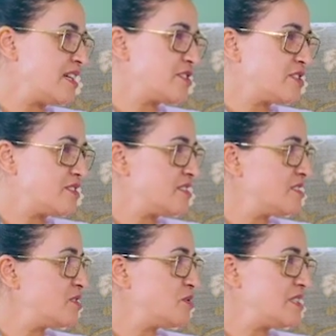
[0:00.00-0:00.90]
culture,
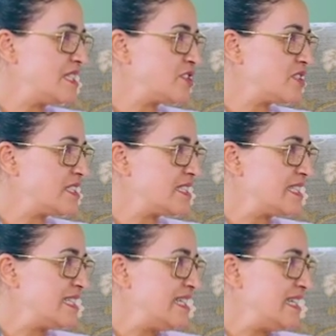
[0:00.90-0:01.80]
religion,
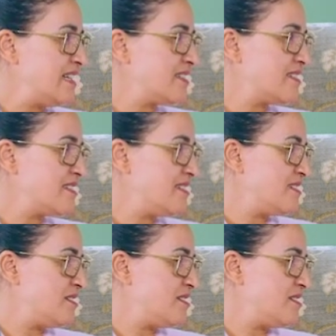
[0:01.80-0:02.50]
and